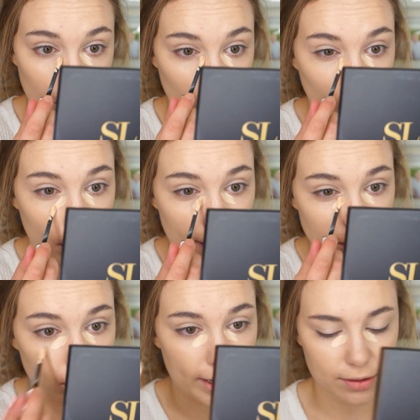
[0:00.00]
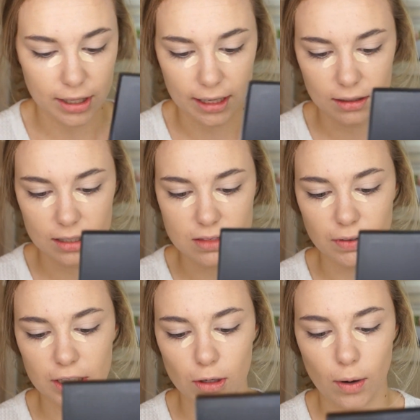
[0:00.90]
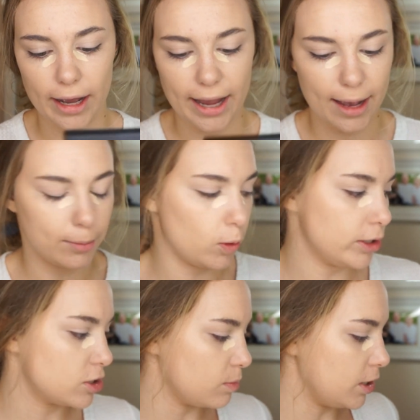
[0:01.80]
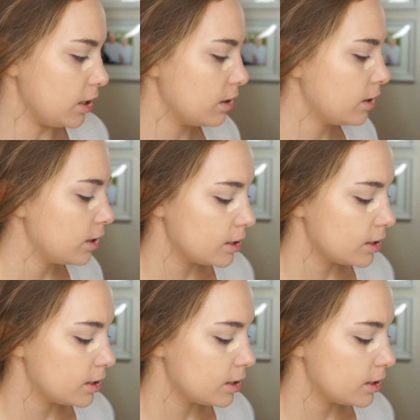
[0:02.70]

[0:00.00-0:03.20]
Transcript: Oh, by the way, at the end of this video, I am going to be